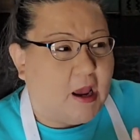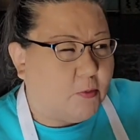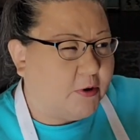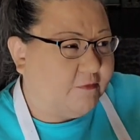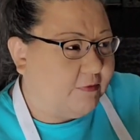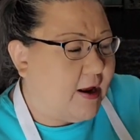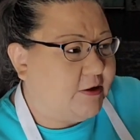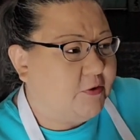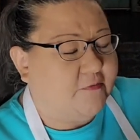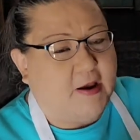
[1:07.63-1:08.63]
I would have
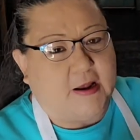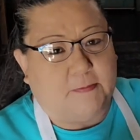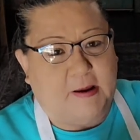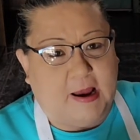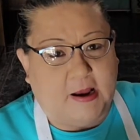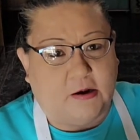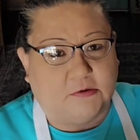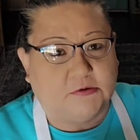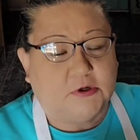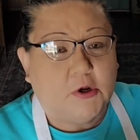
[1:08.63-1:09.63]
liked to have had a
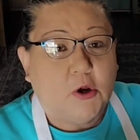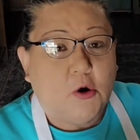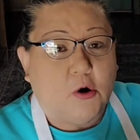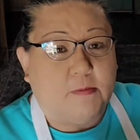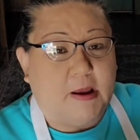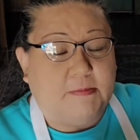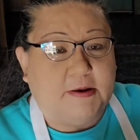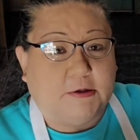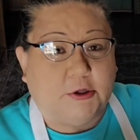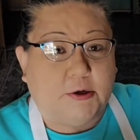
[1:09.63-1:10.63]
pound or
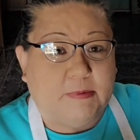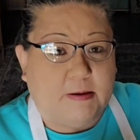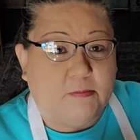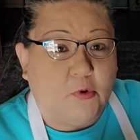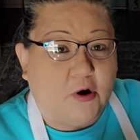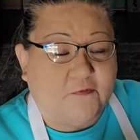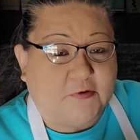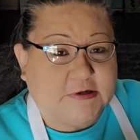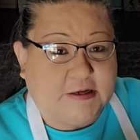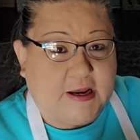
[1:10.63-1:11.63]
maybe a little bit more
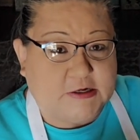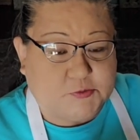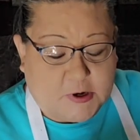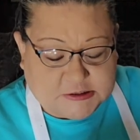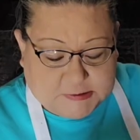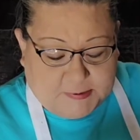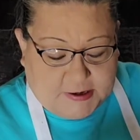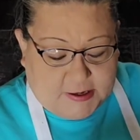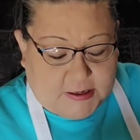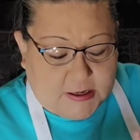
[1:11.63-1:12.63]
for today's
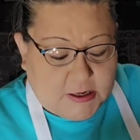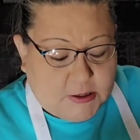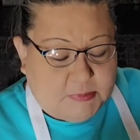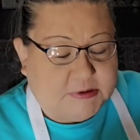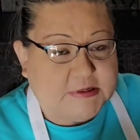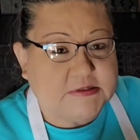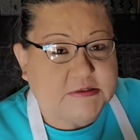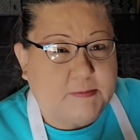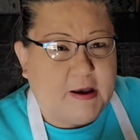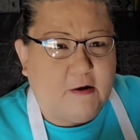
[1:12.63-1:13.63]
recipe, but this
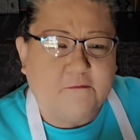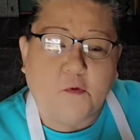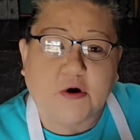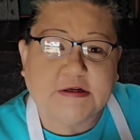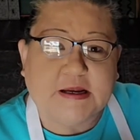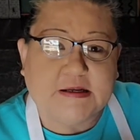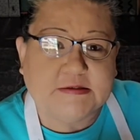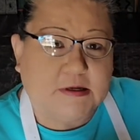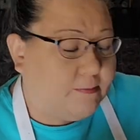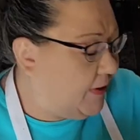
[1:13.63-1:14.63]
is about
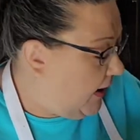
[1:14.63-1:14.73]
14 some